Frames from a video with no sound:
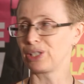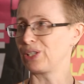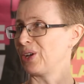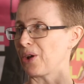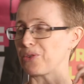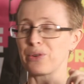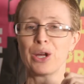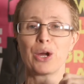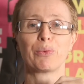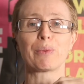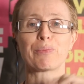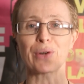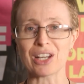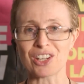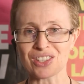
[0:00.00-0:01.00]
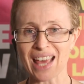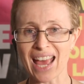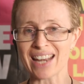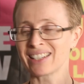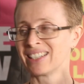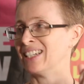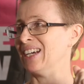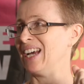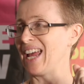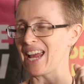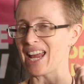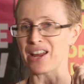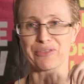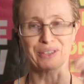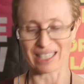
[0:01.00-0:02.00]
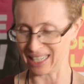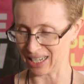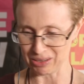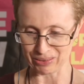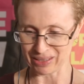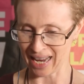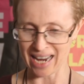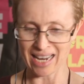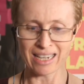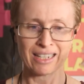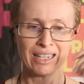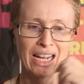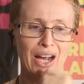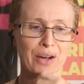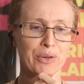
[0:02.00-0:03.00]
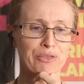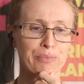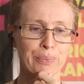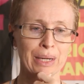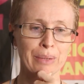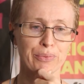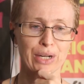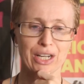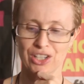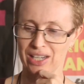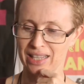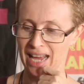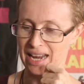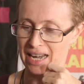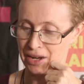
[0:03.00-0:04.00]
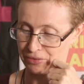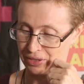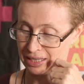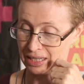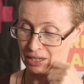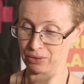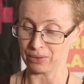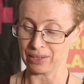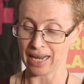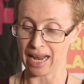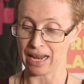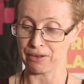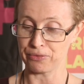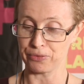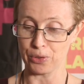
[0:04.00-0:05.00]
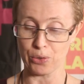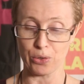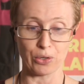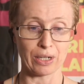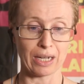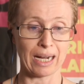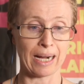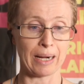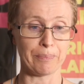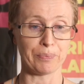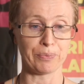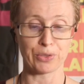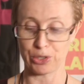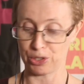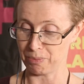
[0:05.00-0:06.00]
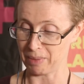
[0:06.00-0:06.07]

you know we breached that every single day, and we've been breaching that every single day for um, too